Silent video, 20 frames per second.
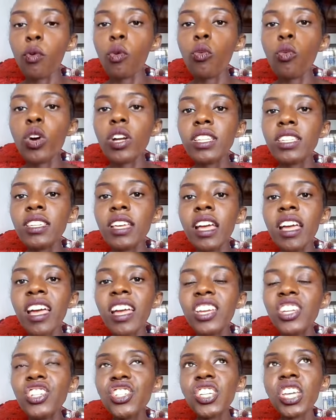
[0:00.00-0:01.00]
what
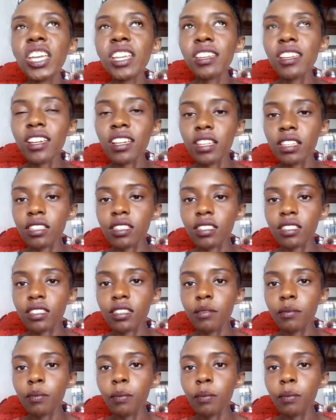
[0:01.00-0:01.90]
shade is